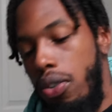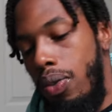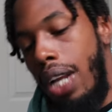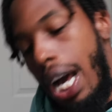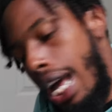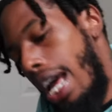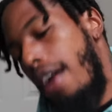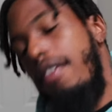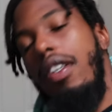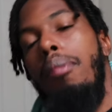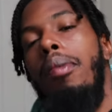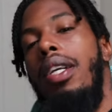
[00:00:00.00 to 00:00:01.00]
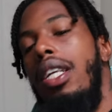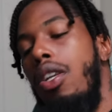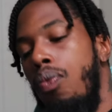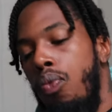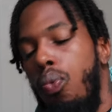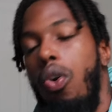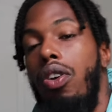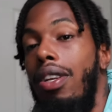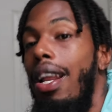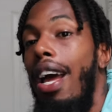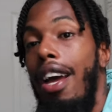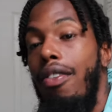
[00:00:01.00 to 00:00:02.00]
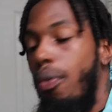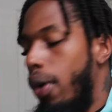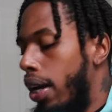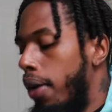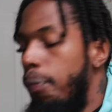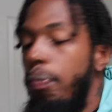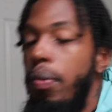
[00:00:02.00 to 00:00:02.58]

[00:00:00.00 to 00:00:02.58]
Do not have your money working halfway.